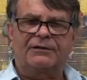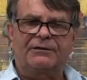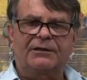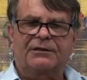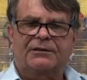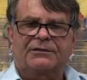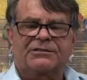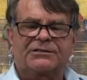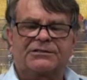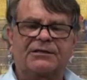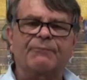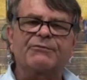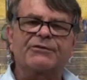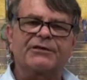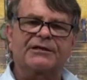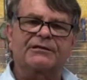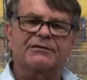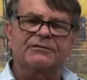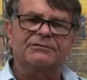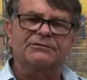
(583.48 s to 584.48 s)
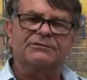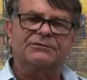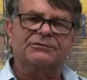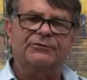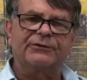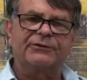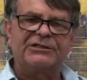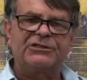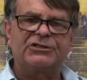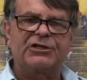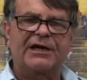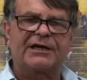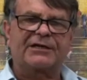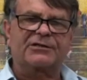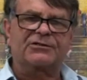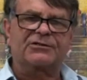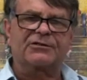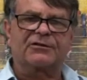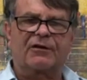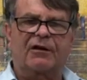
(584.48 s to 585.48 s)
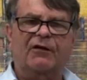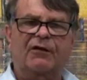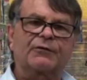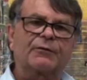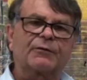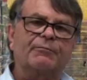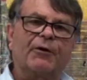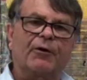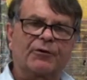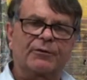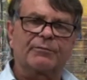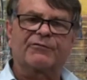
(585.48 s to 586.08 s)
something to inject along the bottom